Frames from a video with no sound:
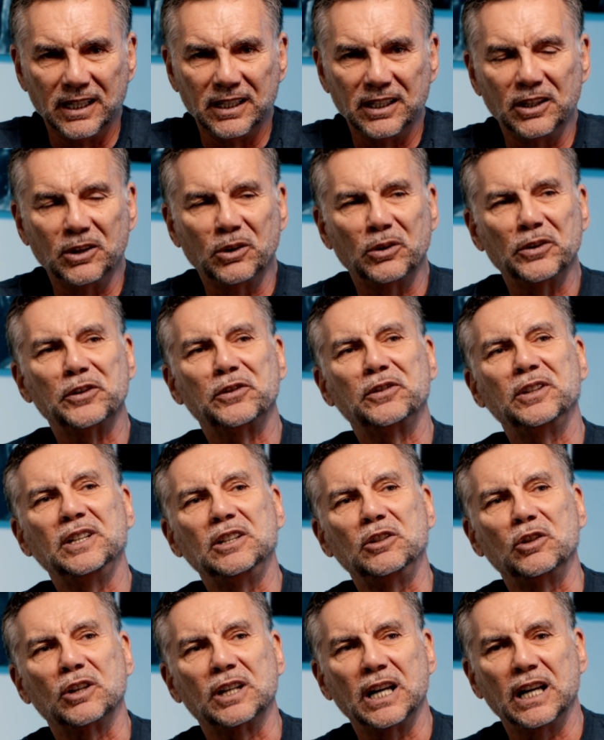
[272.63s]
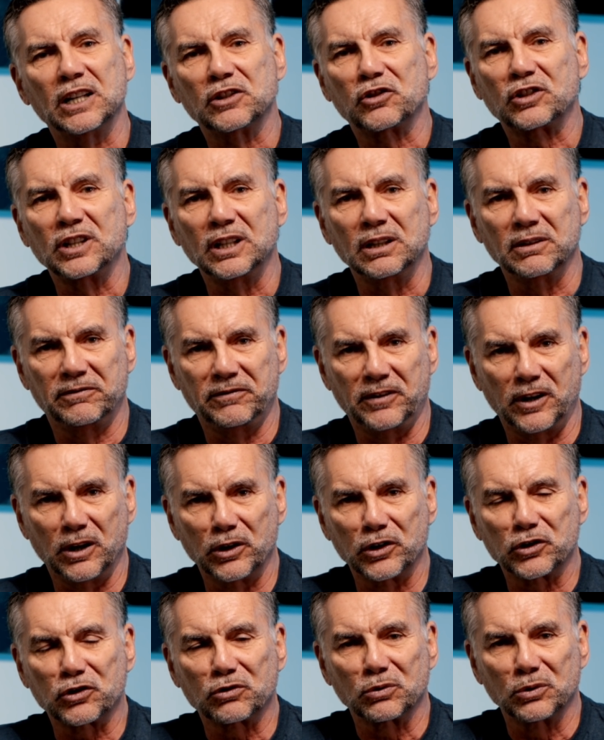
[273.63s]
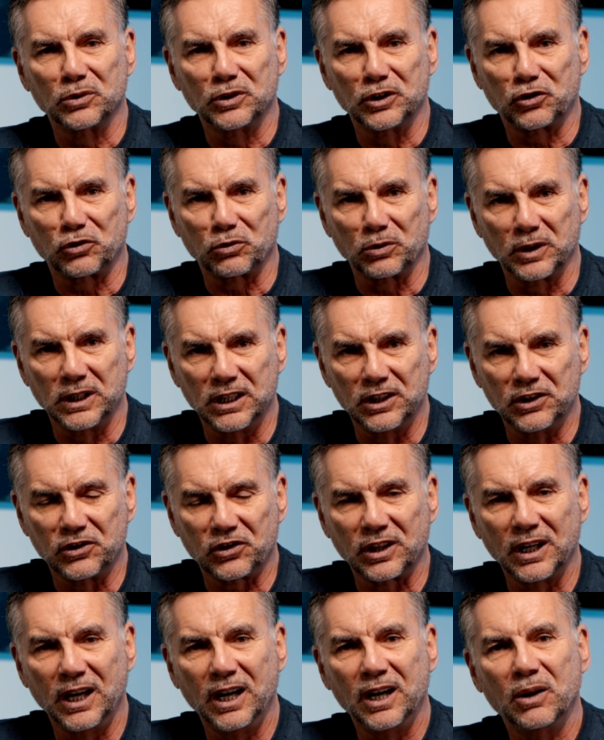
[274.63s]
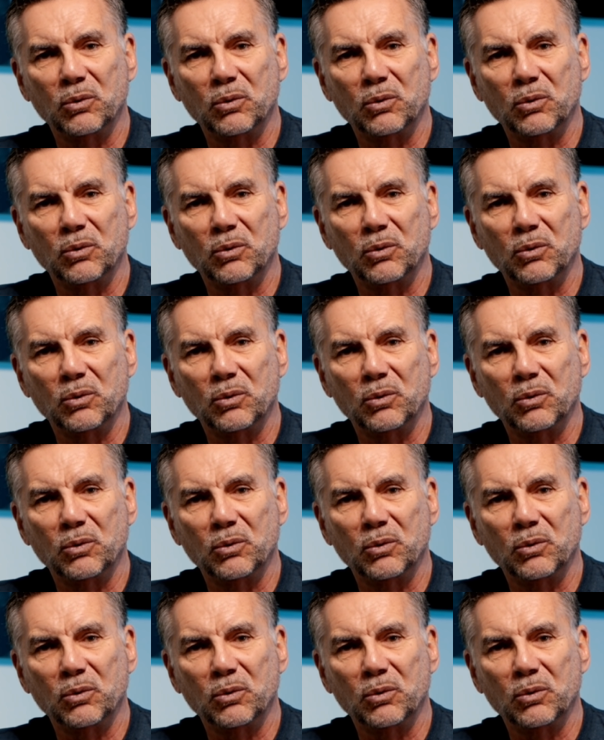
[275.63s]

You know the thing, you can't see the forest through the trees?